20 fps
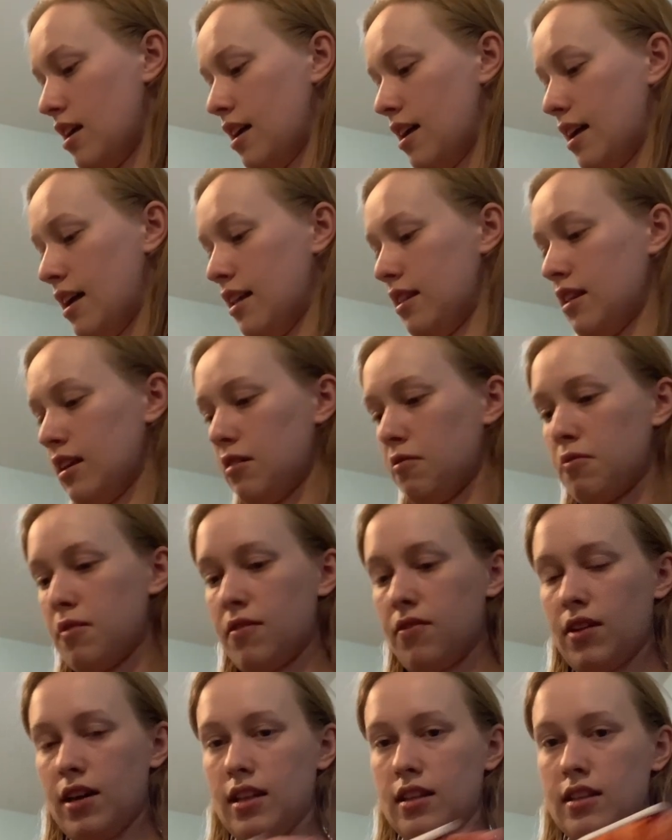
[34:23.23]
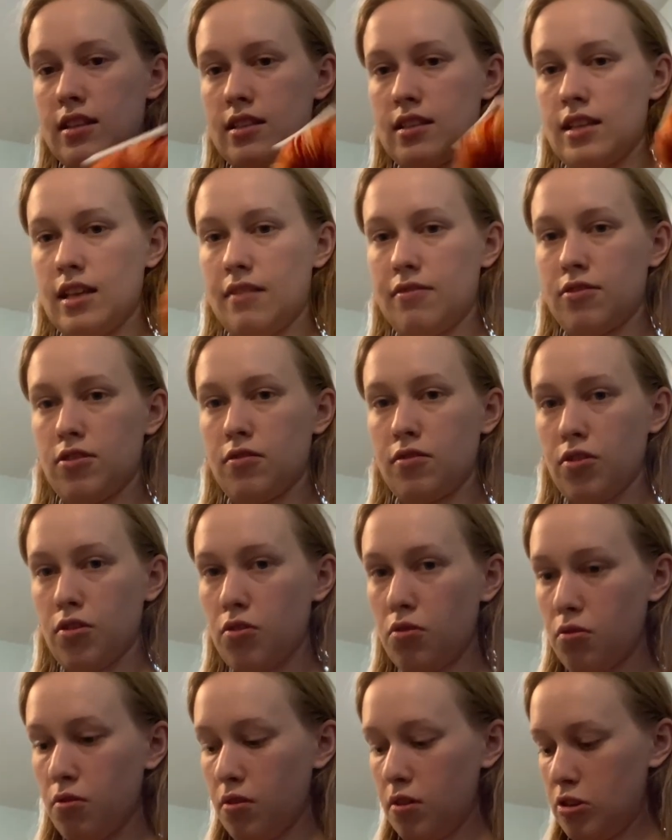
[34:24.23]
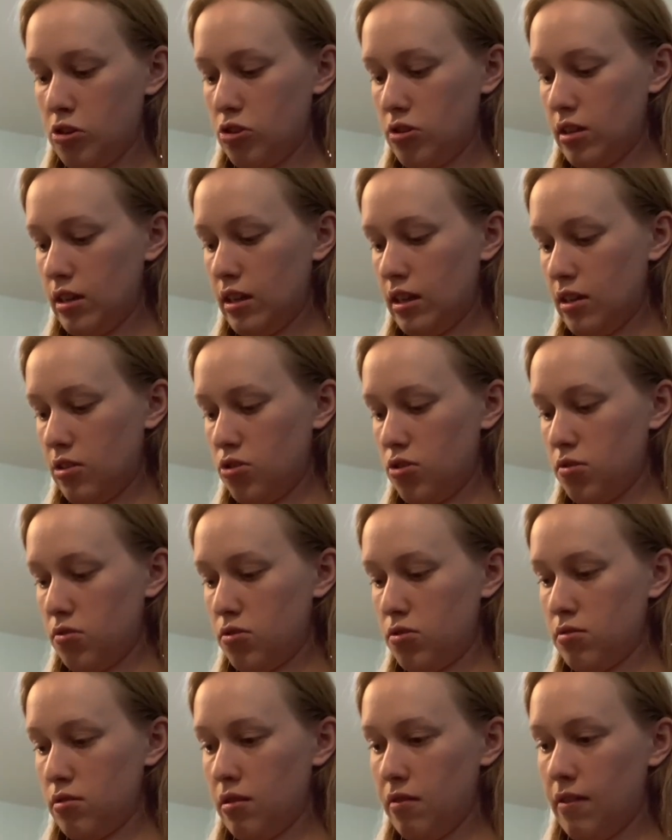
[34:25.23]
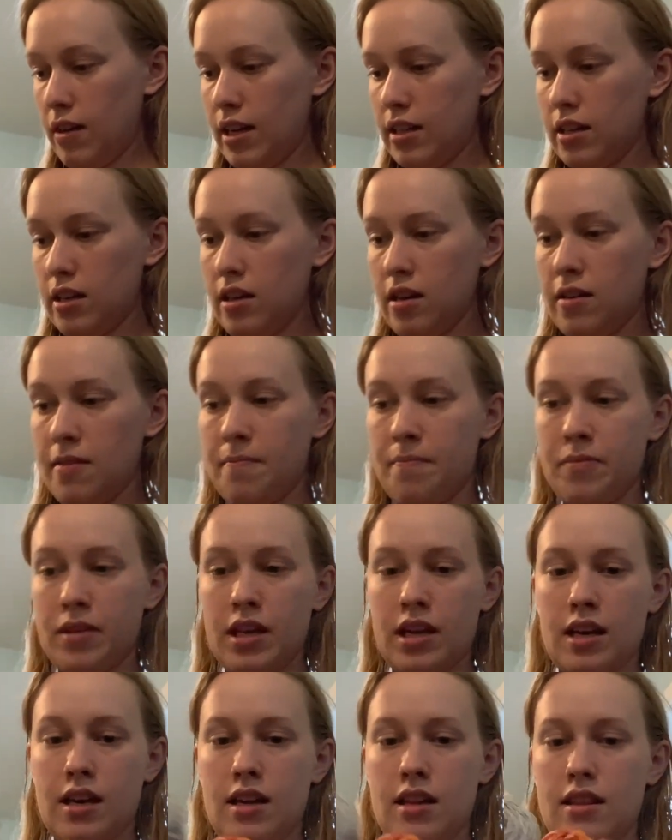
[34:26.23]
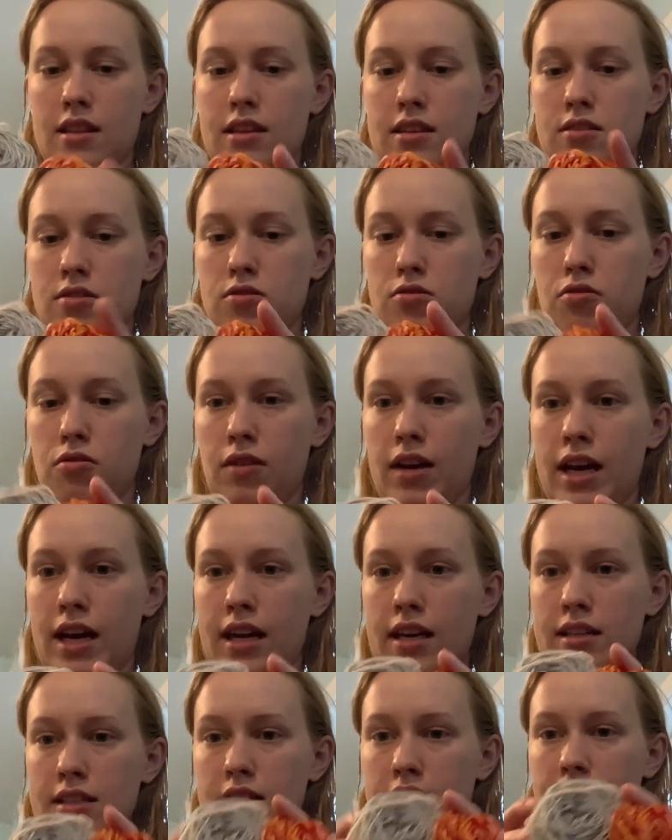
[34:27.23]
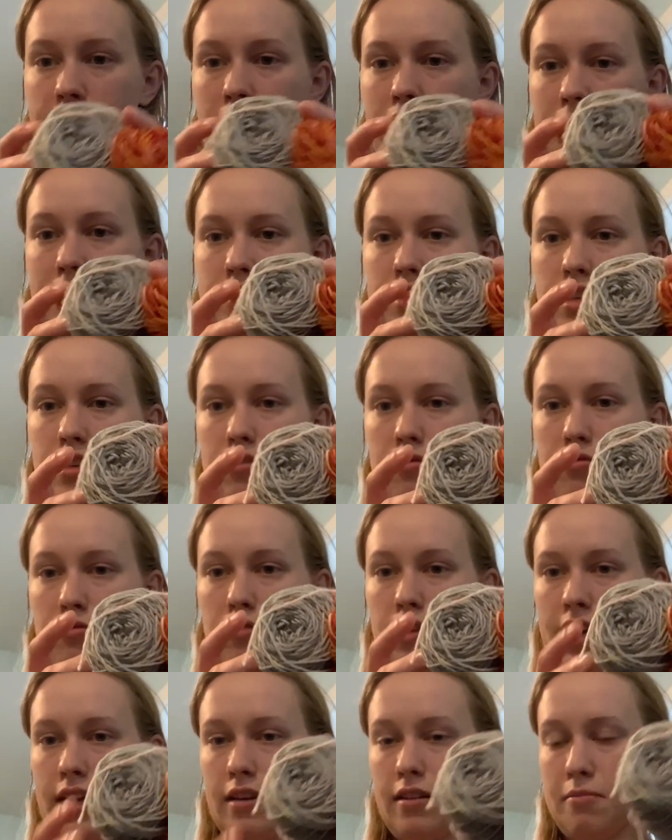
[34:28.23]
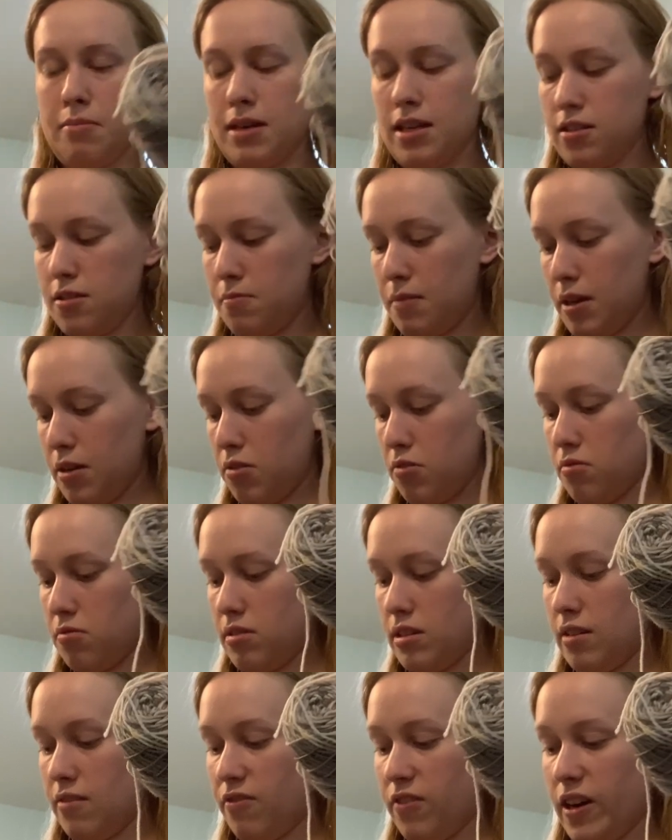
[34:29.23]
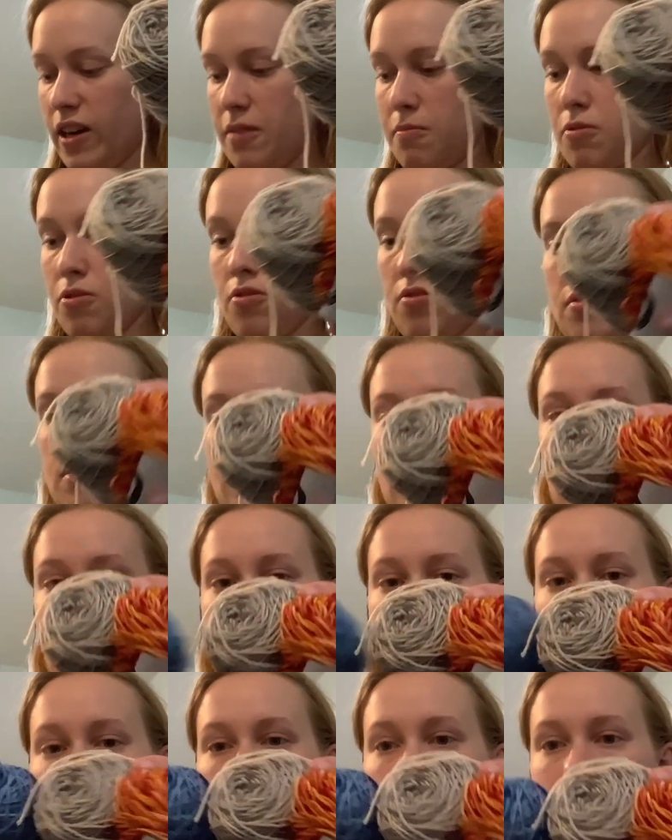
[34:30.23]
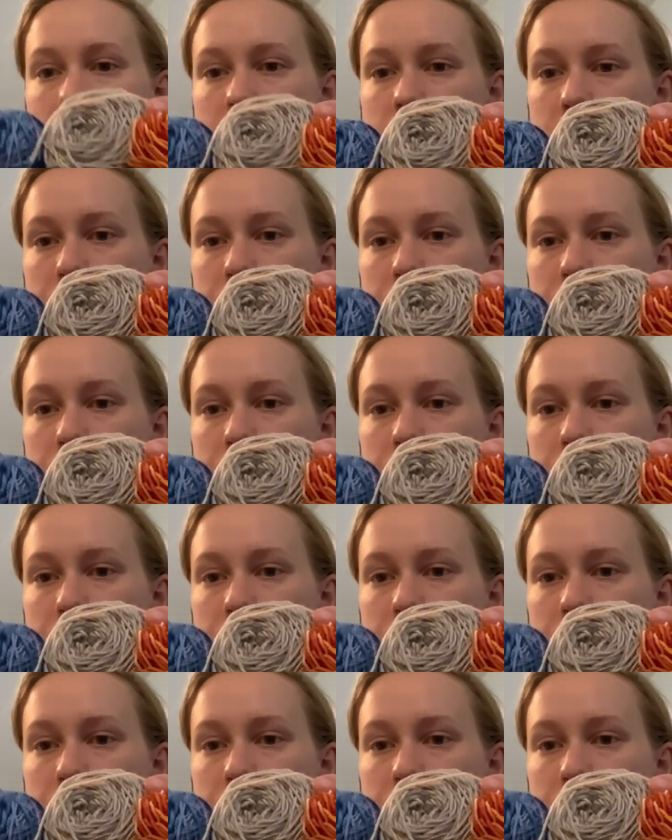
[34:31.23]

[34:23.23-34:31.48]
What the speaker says: And then we've got this leftover orange that I showed you already. This gray is the Velveteen Rabbit by Goosey Fibers. And this